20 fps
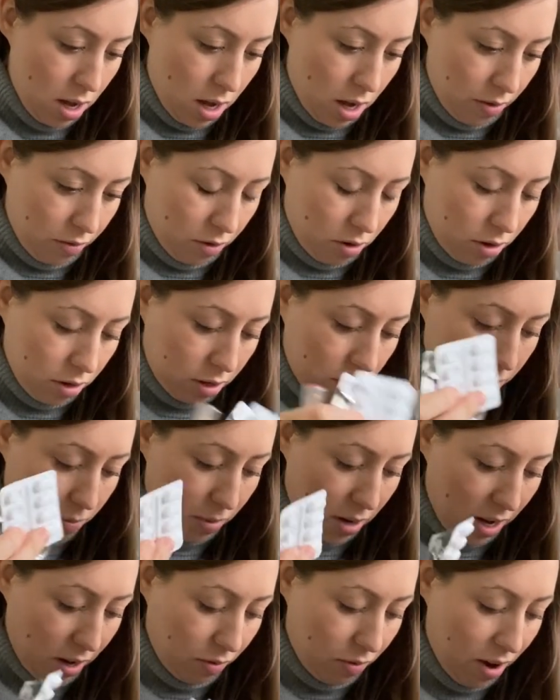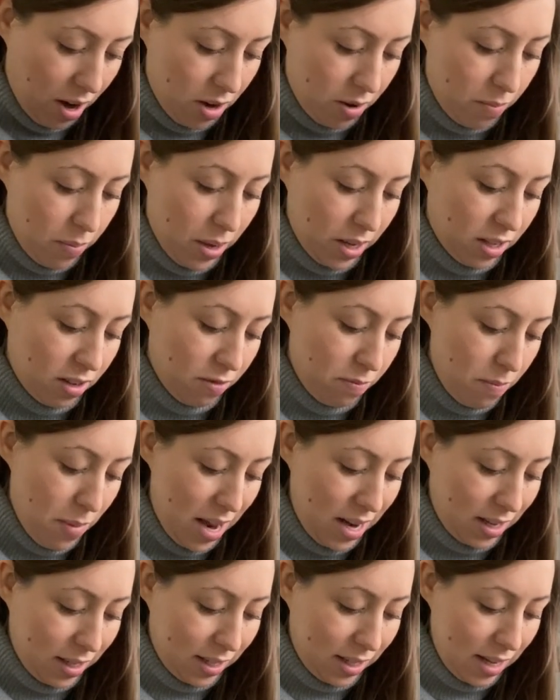I've got some like random bits of
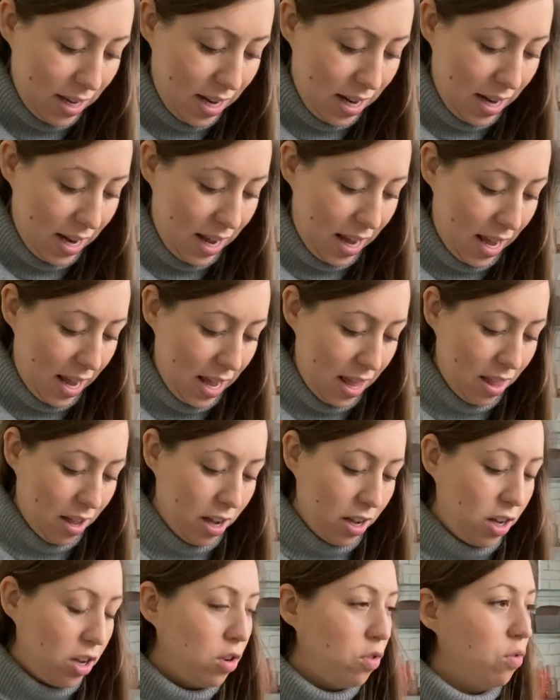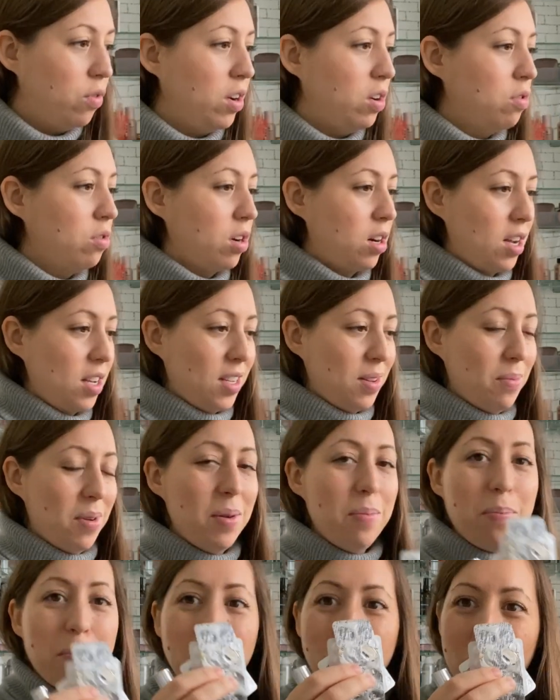medicine in here that I could reorganize. I
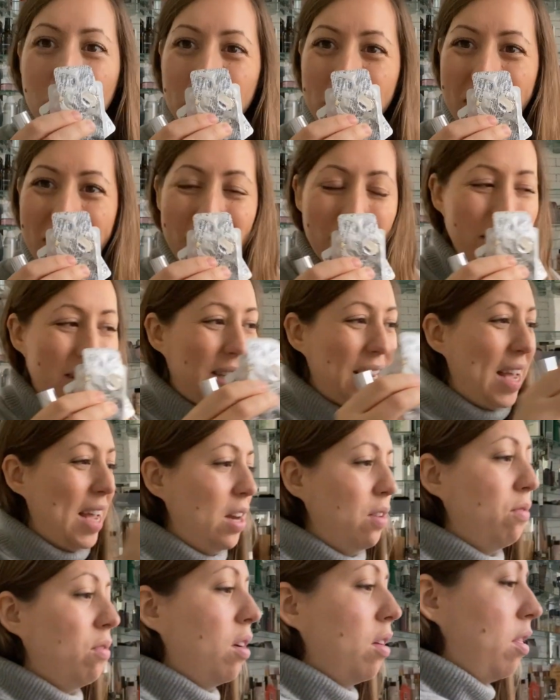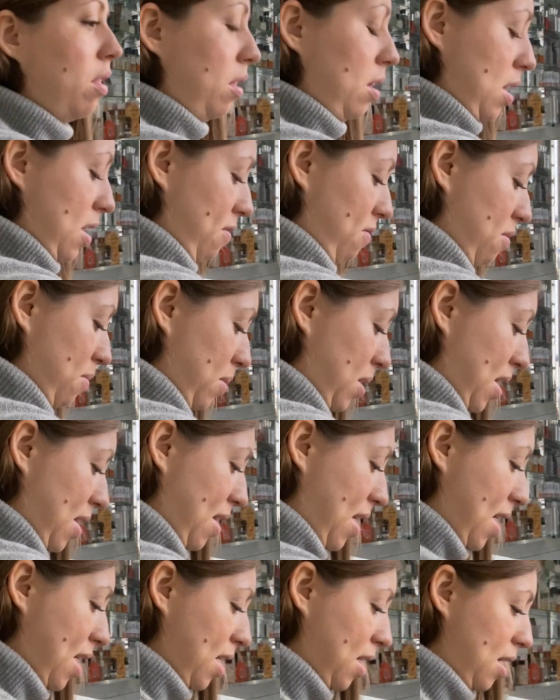might put them in a little tin rather than have them like
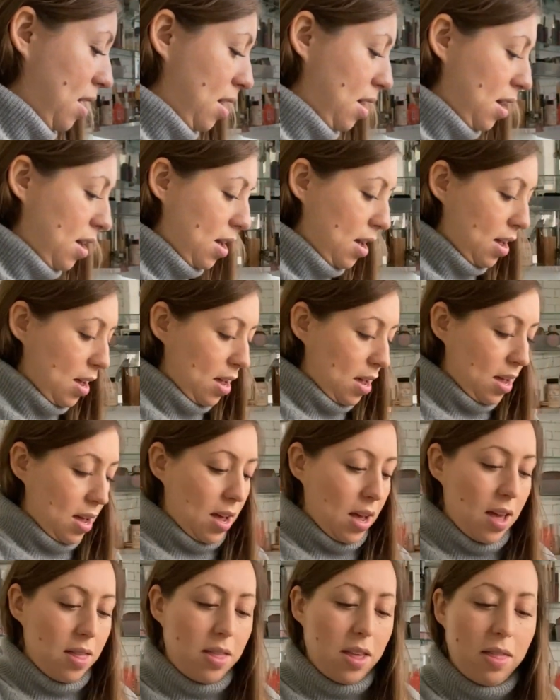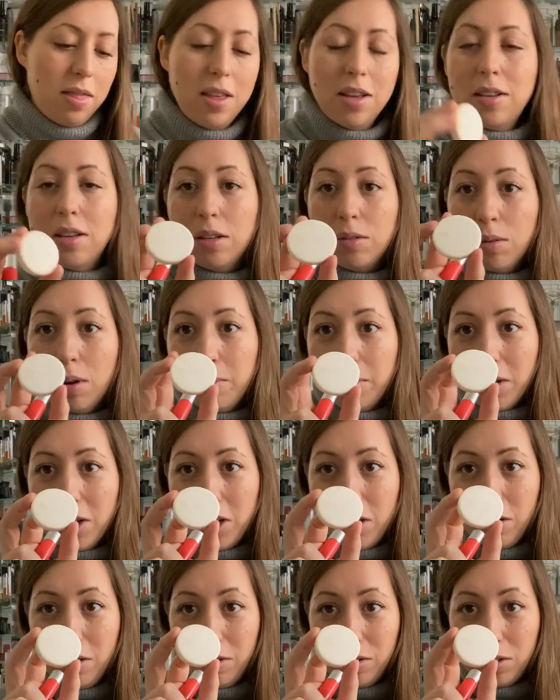that. And then this is what I'm going
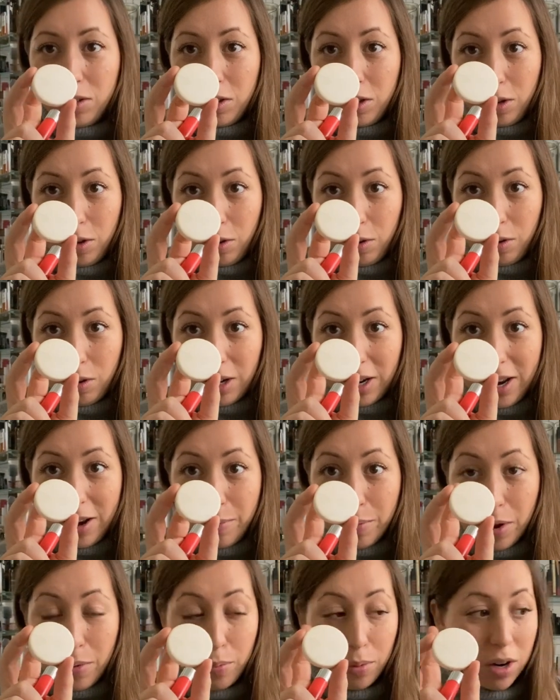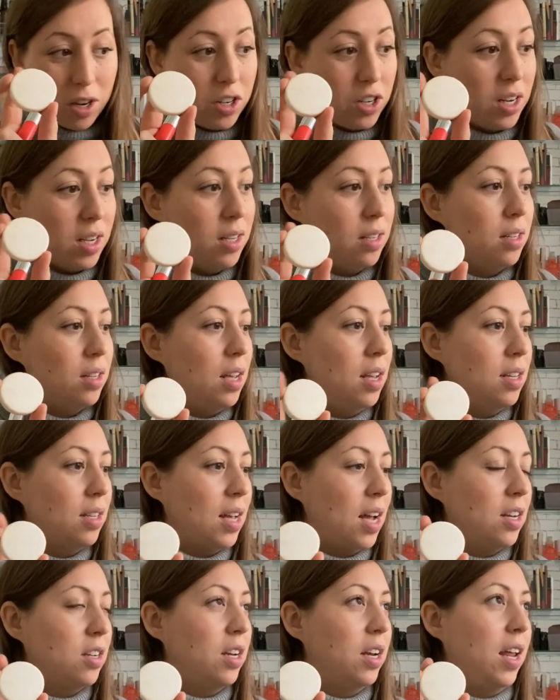to use to clean my brushes. It's
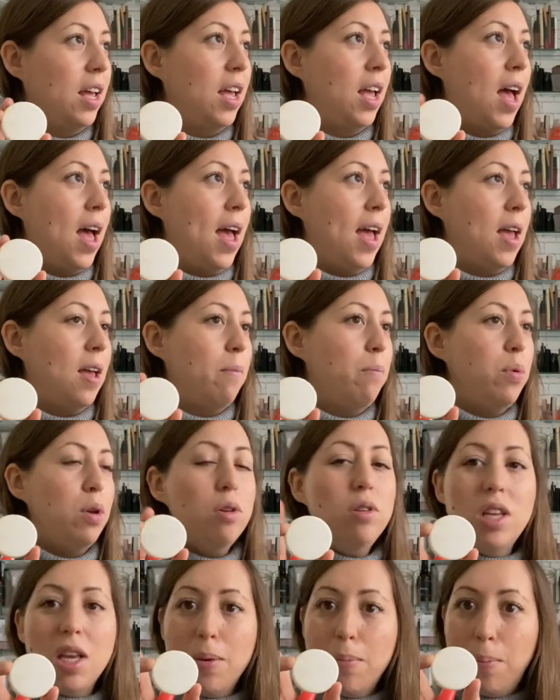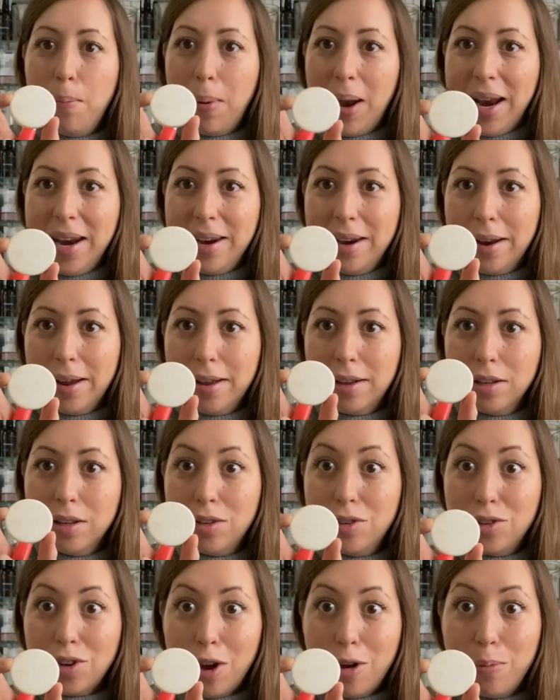actually a Beauty Blender
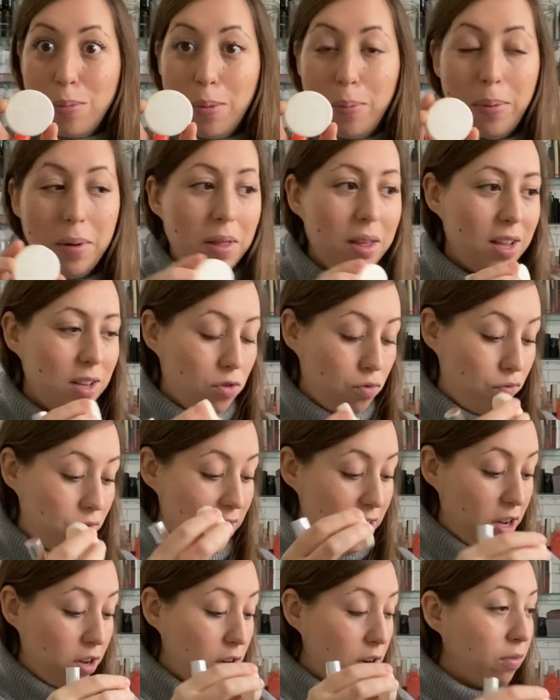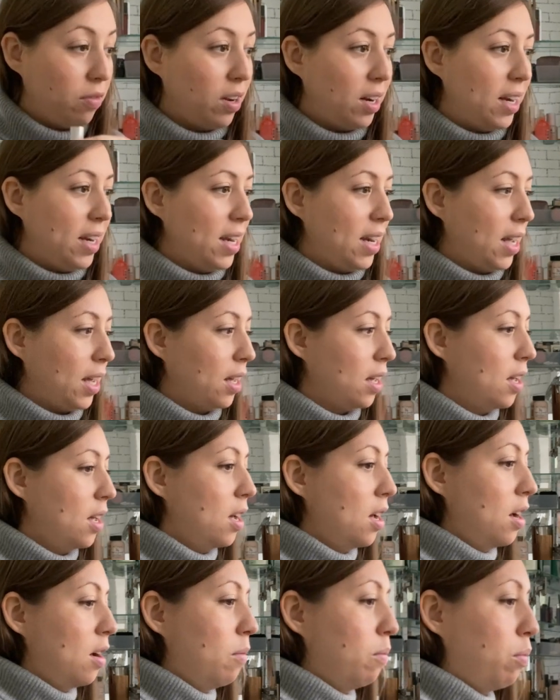soap, but it's really good for cleaning
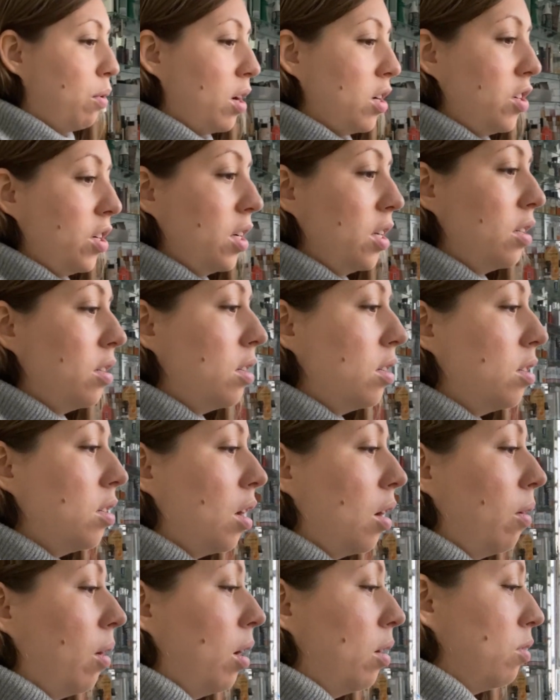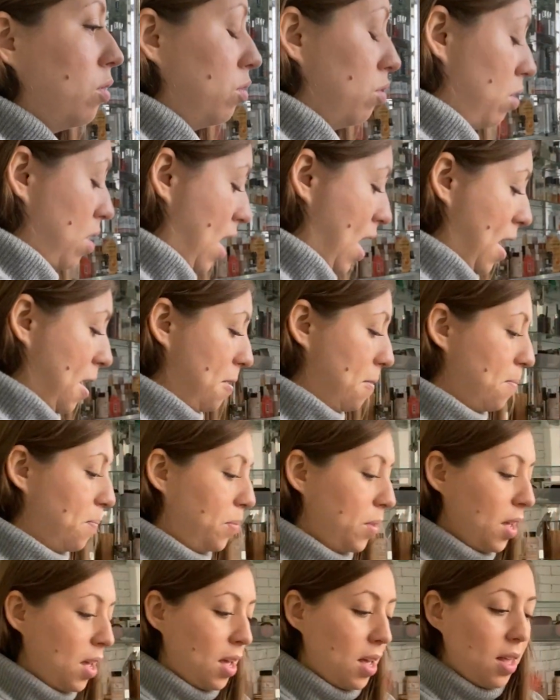brushes. So I'll sort that
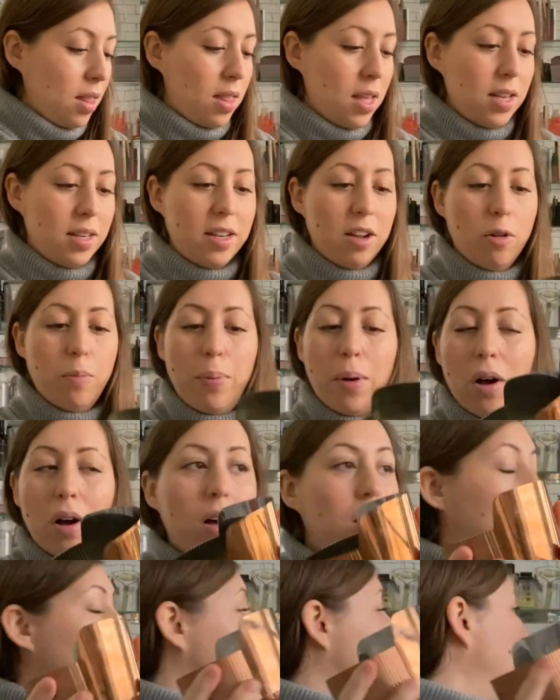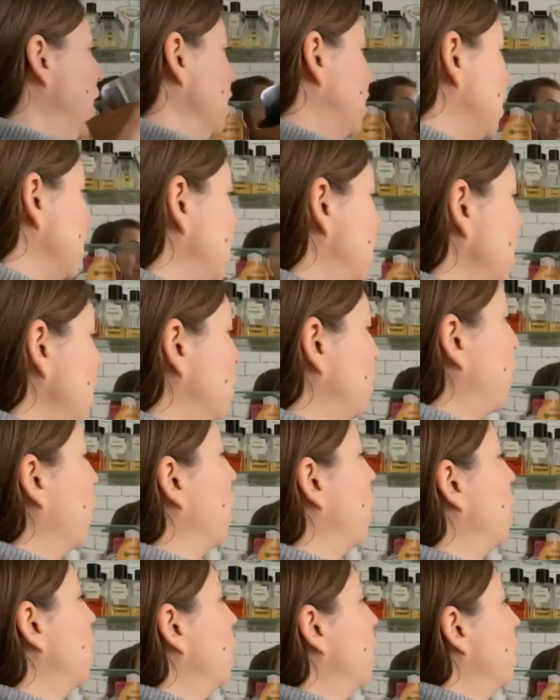out. This little pot matches this
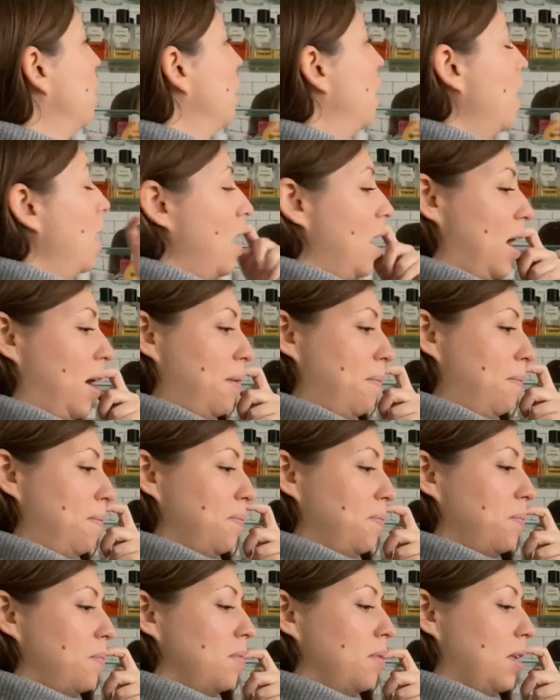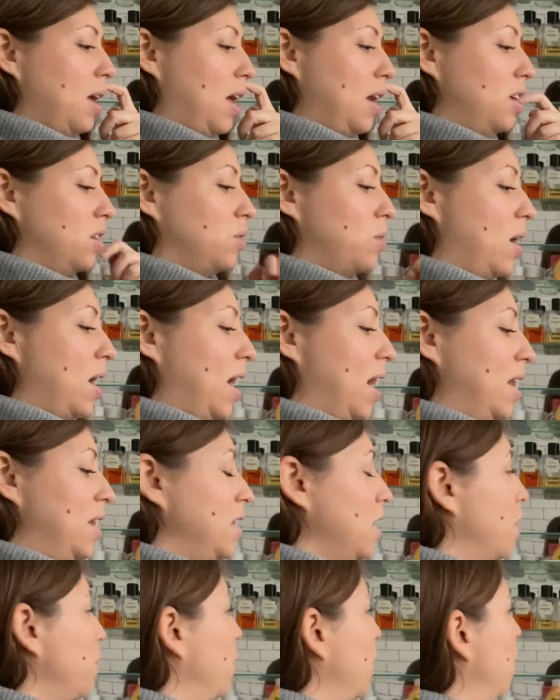pot um, and it's quite
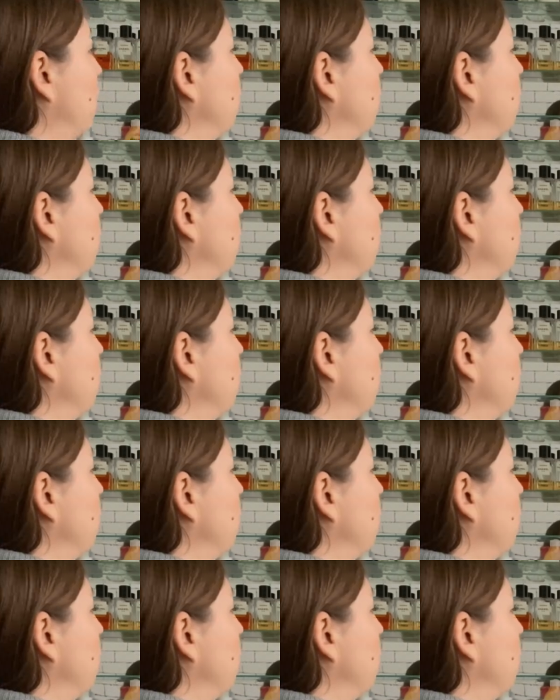handy up here.